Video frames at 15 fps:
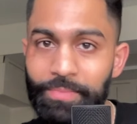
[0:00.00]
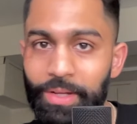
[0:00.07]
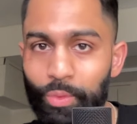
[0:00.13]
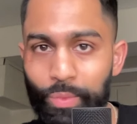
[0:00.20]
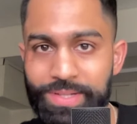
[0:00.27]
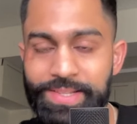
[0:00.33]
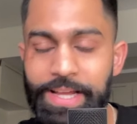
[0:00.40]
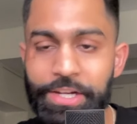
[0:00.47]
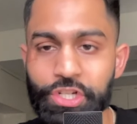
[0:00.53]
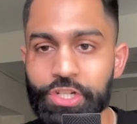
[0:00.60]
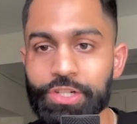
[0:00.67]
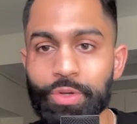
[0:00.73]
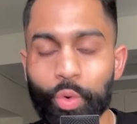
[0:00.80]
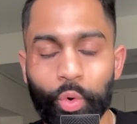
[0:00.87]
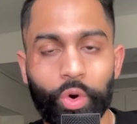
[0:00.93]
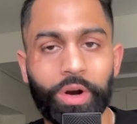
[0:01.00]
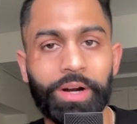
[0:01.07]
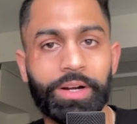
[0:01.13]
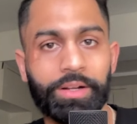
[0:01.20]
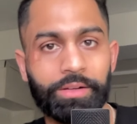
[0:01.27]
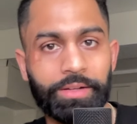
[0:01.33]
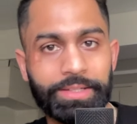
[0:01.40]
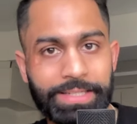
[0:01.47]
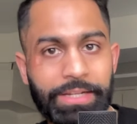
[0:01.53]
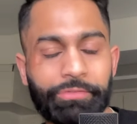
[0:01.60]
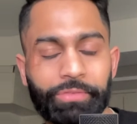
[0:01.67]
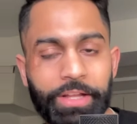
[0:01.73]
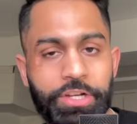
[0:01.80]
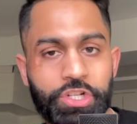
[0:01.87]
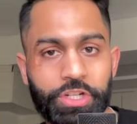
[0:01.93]
recession or
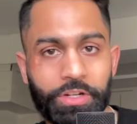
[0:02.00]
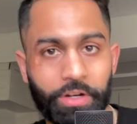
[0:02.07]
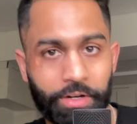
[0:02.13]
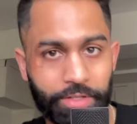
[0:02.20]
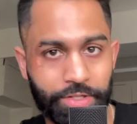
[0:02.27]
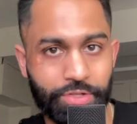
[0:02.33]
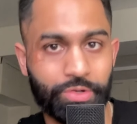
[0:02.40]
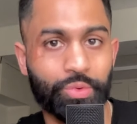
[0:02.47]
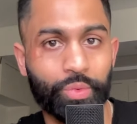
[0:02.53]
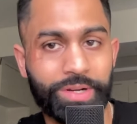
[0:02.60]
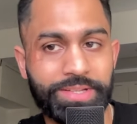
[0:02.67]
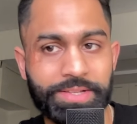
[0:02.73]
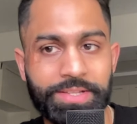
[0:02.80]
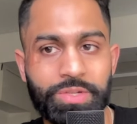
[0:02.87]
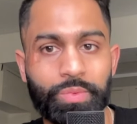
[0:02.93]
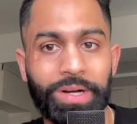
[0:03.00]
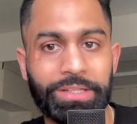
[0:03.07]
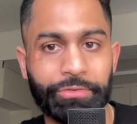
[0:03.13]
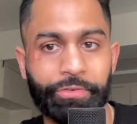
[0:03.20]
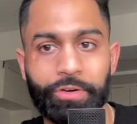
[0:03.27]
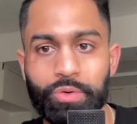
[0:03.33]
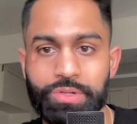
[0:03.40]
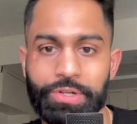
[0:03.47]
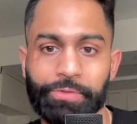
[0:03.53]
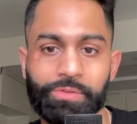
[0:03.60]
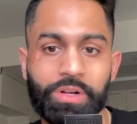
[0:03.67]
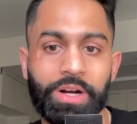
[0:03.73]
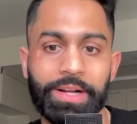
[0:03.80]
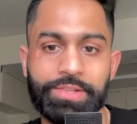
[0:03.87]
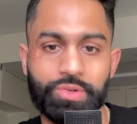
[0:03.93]
deflation are the two reasons why the Federal Reserve
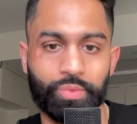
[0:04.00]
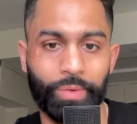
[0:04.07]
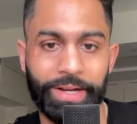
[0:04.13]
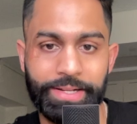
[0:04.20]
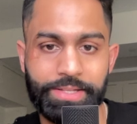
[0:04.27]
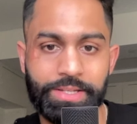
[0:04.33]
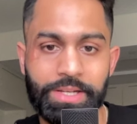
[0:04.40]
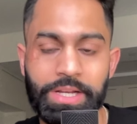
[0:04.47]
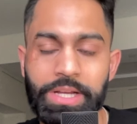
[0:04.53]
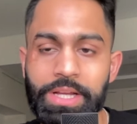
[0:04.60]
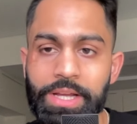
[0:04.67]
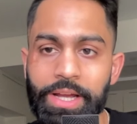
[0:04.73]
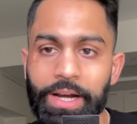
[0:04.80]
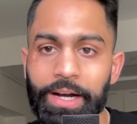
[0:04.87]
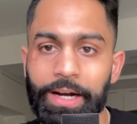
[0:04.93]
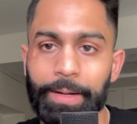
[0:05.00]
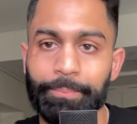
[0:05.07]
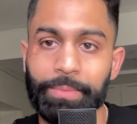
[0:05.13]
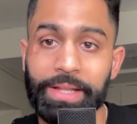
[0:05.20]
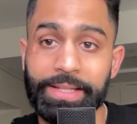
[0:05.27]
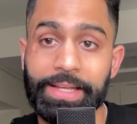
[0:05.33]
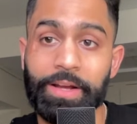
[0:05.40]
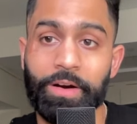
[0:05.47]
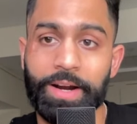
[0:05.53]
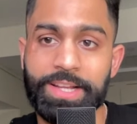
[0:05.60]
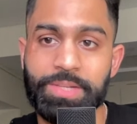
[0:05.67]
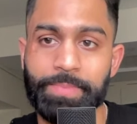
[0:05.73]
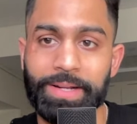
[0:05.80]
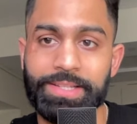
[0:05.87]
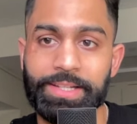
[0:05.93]
cuts rates. Um, and they are
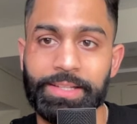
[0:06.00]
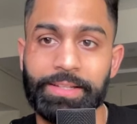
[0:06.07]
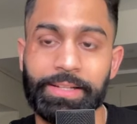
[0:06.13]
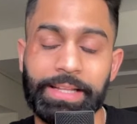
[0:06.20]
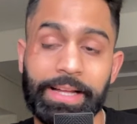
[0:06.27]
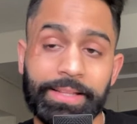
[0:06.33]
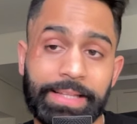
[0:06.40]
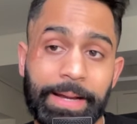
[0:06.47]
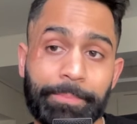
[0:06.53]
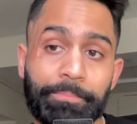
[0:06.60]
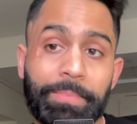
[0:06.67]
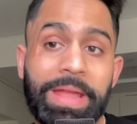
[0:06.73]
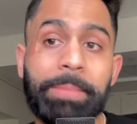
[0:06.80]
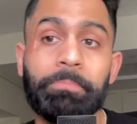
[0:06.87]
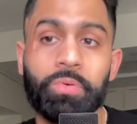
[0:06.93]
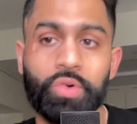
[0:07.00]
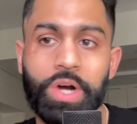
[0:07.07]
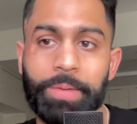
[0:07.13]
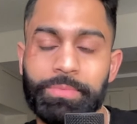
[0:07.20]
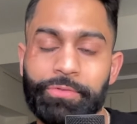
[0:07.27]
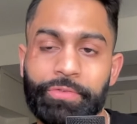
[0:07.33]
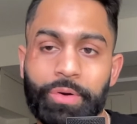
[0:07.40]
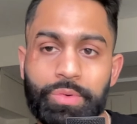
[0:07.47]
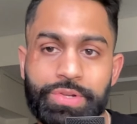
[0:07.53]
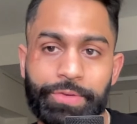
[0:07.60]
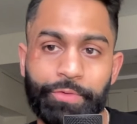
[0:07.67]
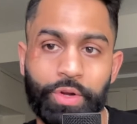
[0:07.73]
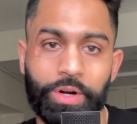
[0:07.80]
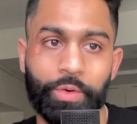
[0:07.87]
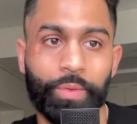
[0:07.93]
expecting that, that that may prompt the Federal Reserve
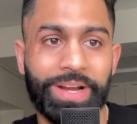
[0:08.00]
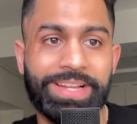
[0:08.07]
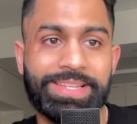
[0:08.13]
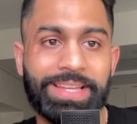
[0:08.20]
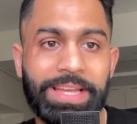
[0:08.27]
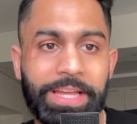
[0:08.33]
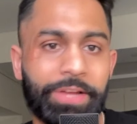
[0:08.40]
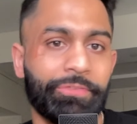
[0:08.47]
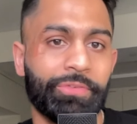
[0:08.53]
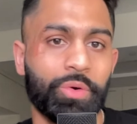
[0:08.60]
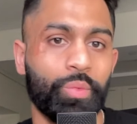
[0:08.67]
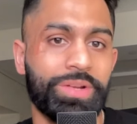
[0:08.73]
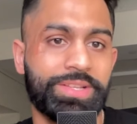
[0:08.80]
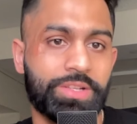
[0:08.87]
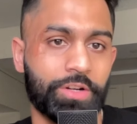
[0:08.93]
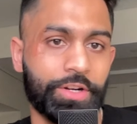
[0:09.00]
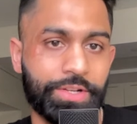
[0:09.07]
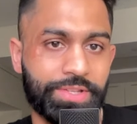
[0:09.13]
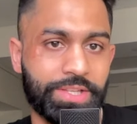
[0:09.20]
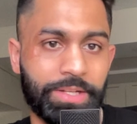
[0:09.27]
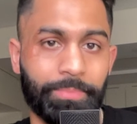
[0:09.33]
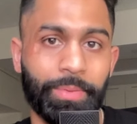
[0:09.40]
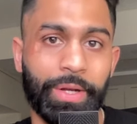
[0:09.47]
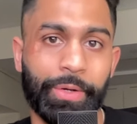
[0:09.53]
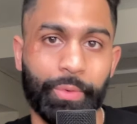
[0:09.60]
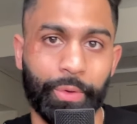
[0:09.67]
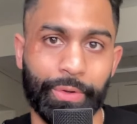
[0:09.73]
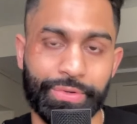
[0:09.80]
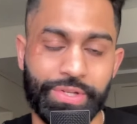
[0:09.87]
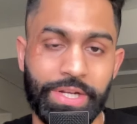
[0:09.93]
to cut rates if we start to see
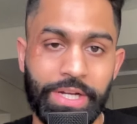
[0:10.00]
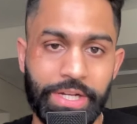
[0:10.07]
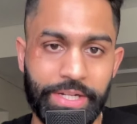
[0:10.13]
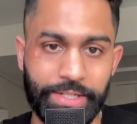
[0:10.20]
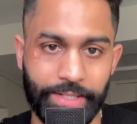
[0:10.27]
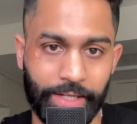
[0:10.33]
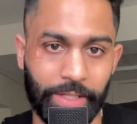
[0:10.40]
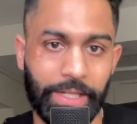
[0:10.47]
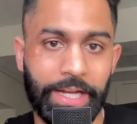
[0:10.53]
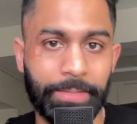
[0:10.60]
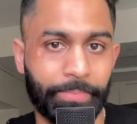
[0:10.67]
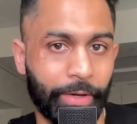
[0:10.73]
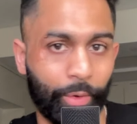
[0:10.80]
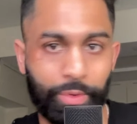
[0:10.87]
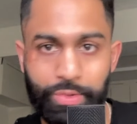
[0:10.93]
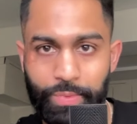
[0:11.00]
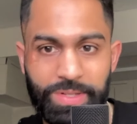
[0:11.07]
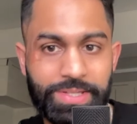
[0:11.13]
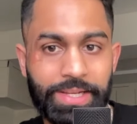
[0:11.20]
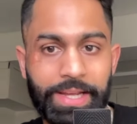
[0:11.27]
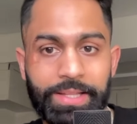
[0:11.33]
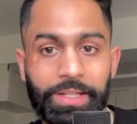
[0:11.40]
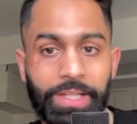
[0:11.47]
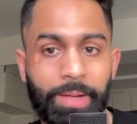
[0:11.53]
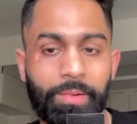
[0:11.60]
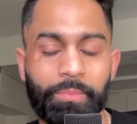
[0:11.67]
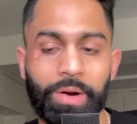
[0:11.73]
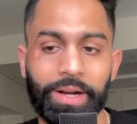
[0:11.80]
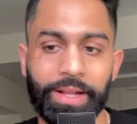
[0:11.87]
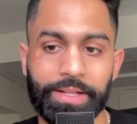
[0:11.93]
payrolls, decline payrolls. Once again, the labor
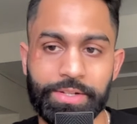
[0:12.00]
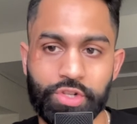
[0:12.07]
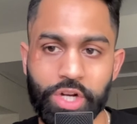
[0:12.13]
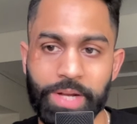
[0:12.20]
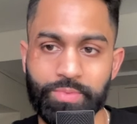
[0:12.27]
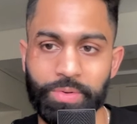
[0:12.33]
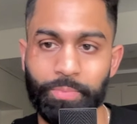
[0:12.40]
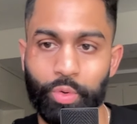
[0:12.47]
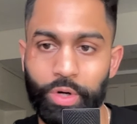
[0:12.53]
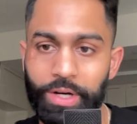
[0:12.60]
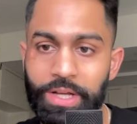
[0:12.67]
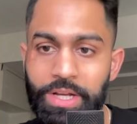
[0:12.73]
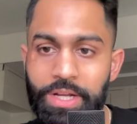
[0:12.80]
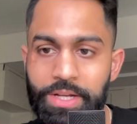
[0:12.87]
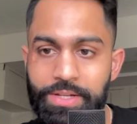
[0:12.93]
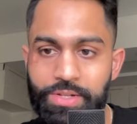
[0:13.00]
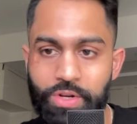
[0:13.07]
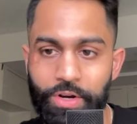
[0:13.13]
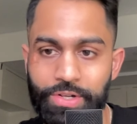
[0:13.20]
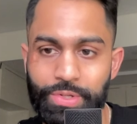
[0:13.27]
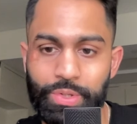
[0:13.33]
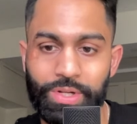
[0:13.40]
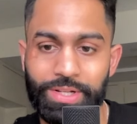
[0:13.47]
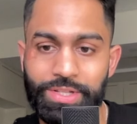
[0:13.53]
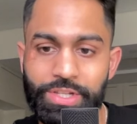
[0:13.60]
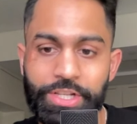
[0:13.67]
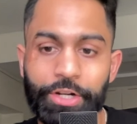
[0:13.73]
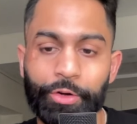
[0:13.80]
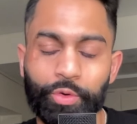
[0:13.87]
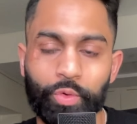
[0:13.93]
market, the jobs report starts to
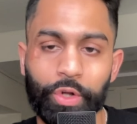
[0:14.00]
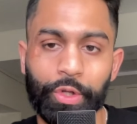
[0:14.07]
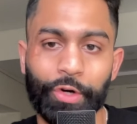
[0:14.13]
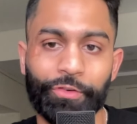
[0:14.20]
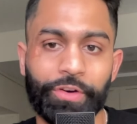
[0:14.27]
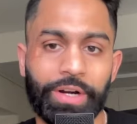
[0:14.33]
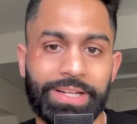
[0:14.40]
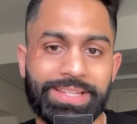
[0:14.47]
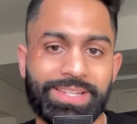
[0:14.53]
continue to roll over and